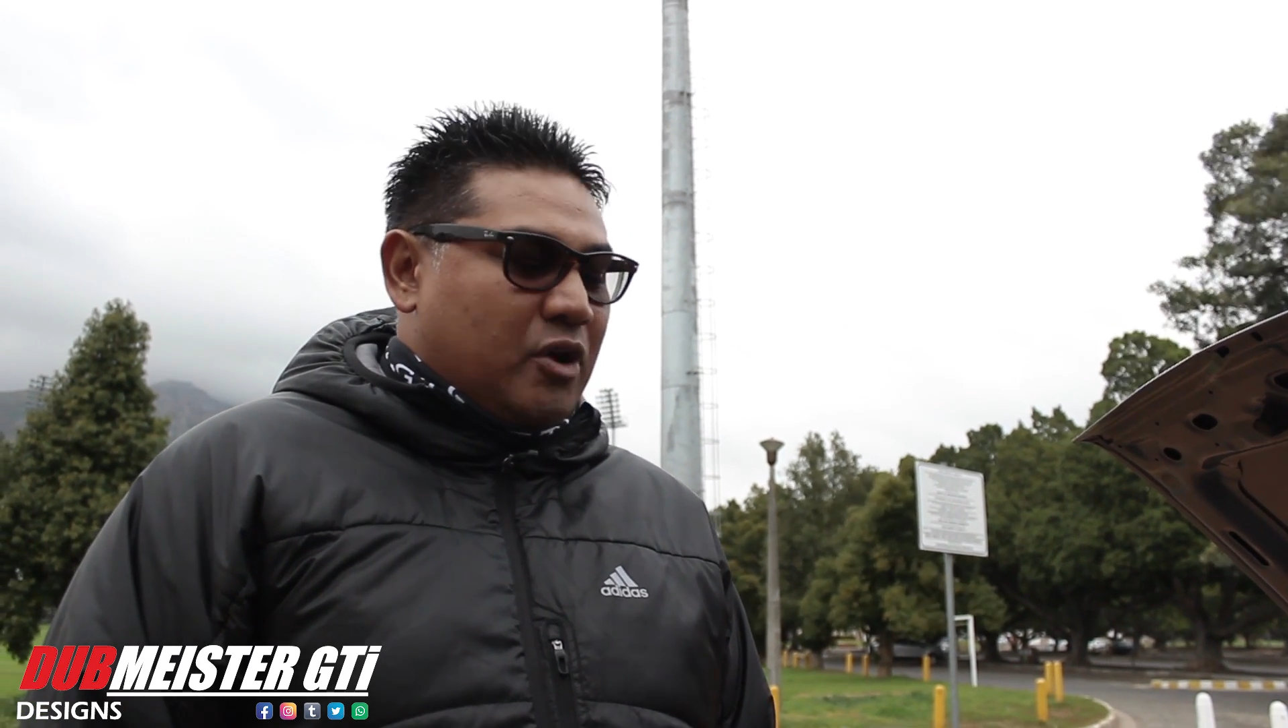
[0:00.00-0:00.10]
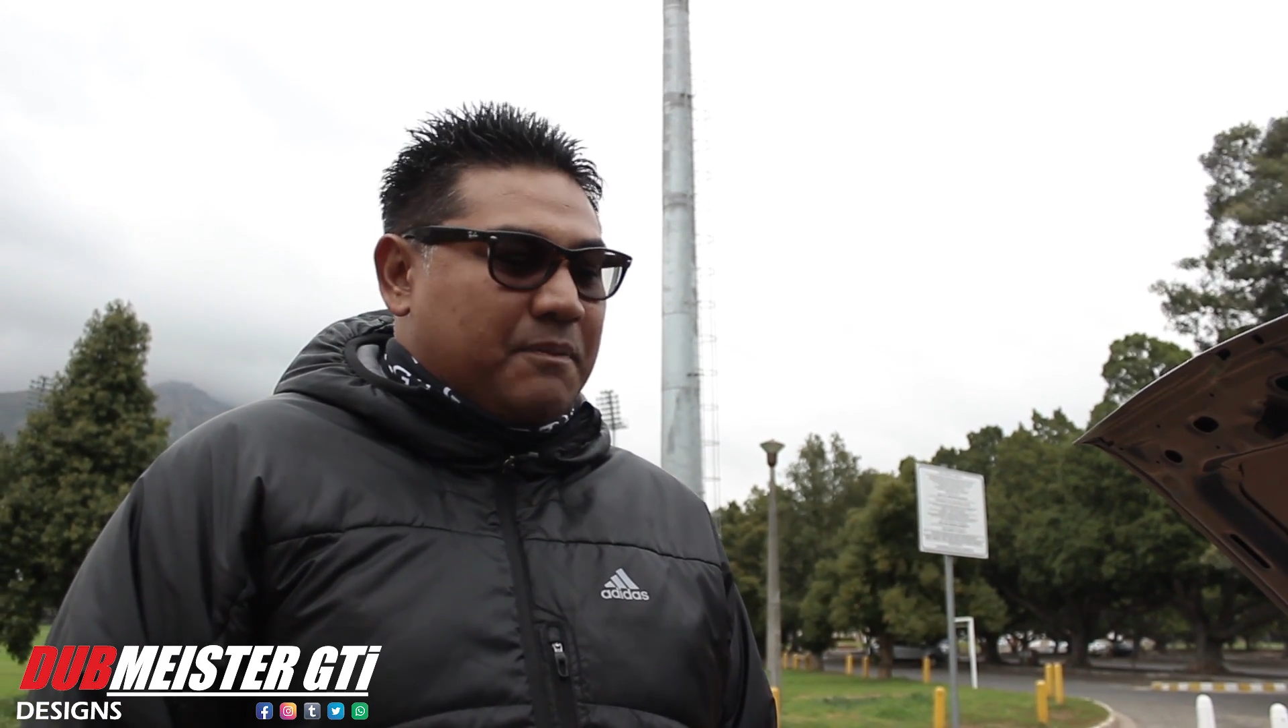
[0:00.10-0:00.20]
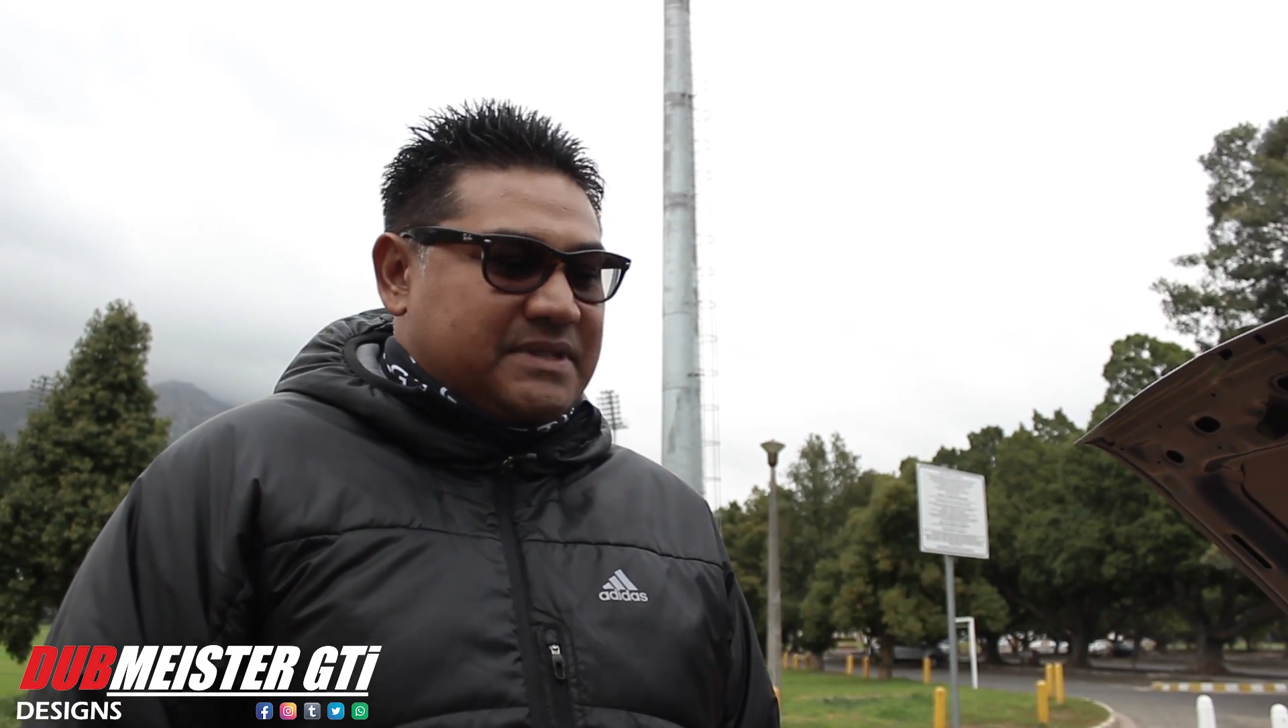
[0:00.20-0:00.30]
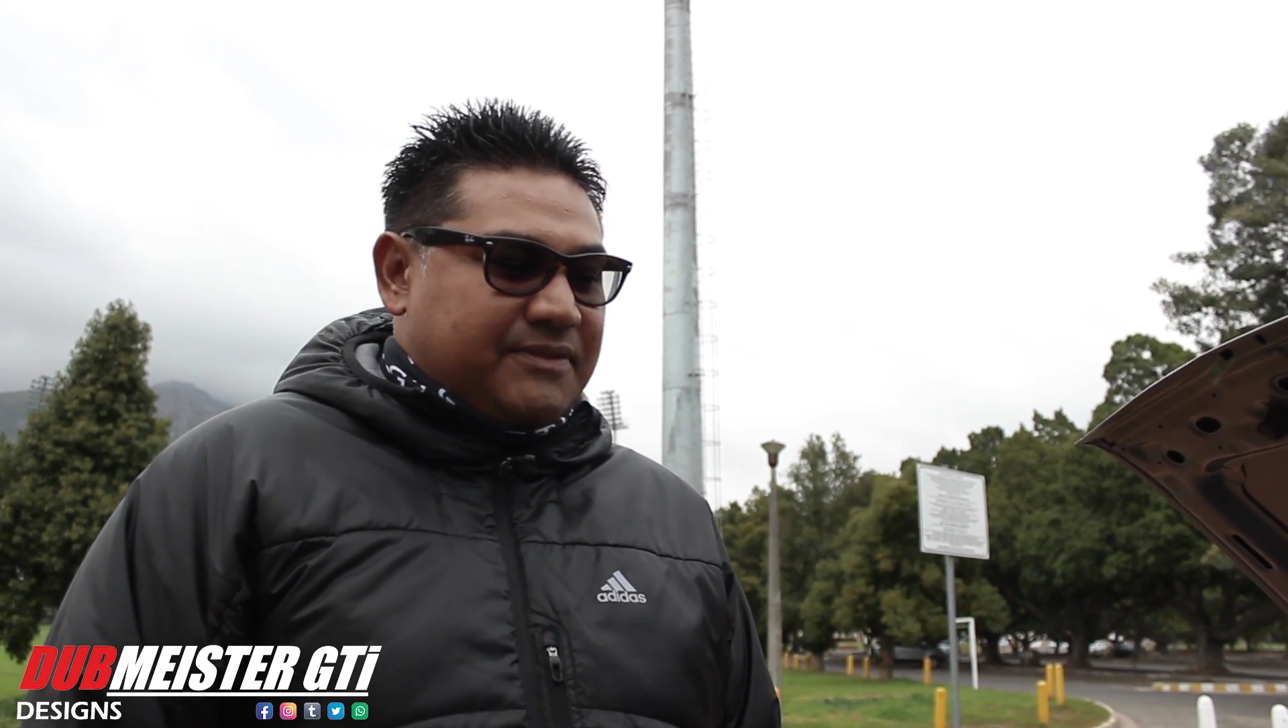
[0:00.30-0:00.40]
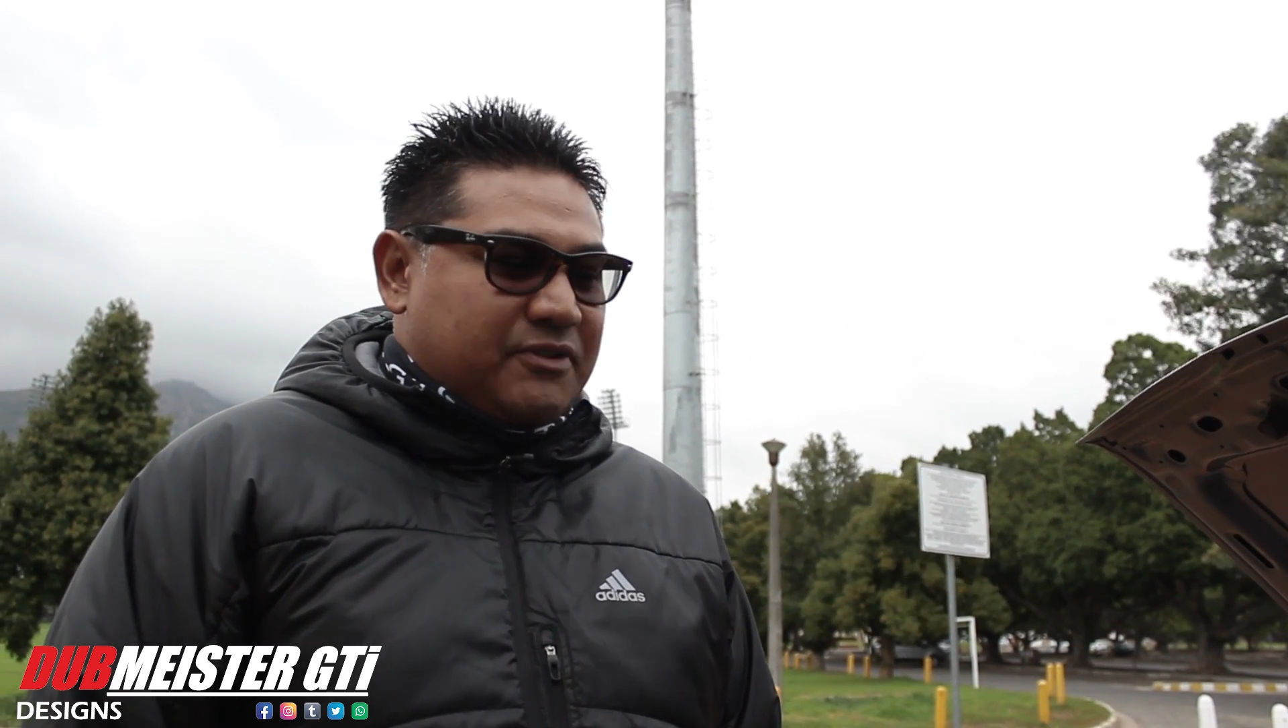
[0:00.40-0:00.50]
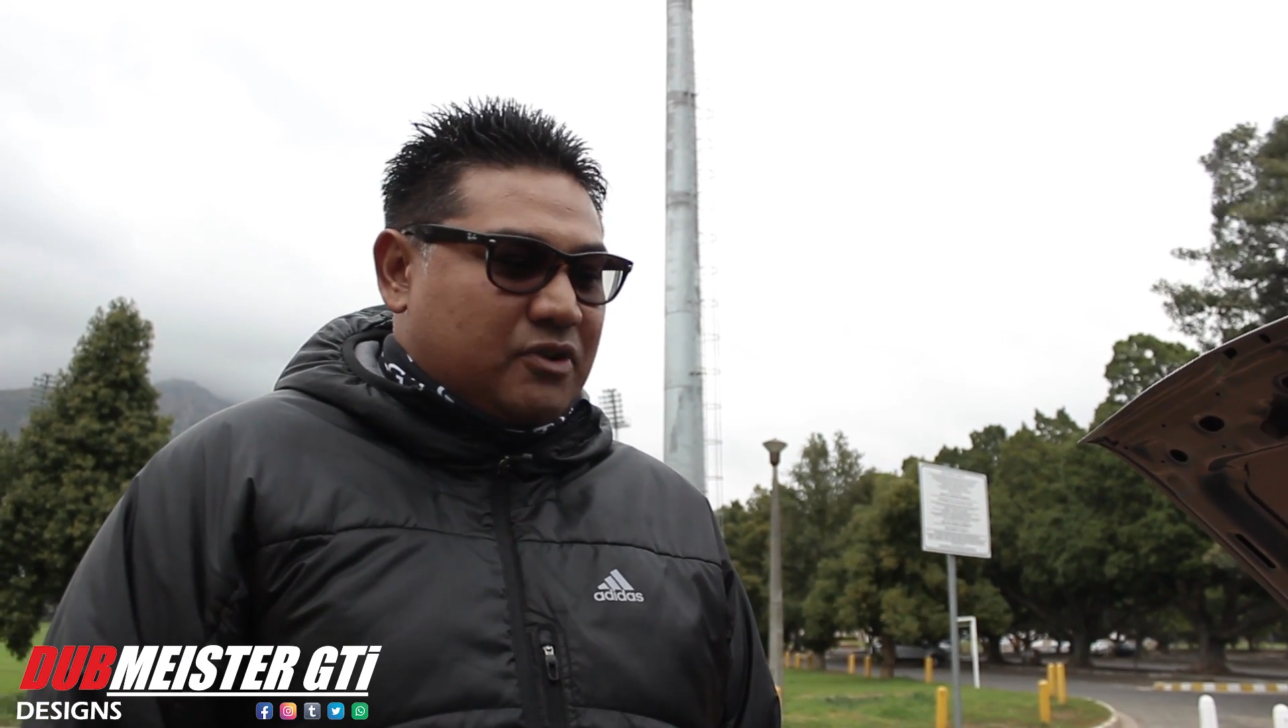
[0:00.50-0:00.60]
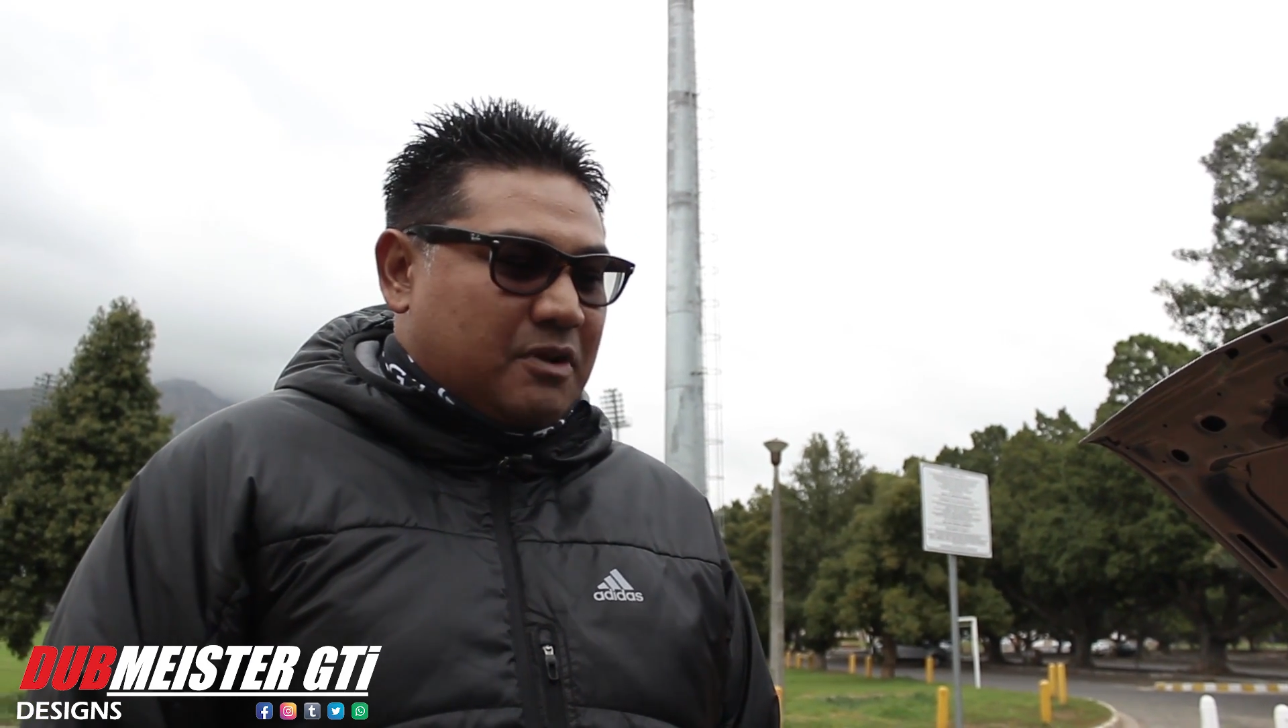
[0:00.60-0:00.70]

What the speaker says: compensate for the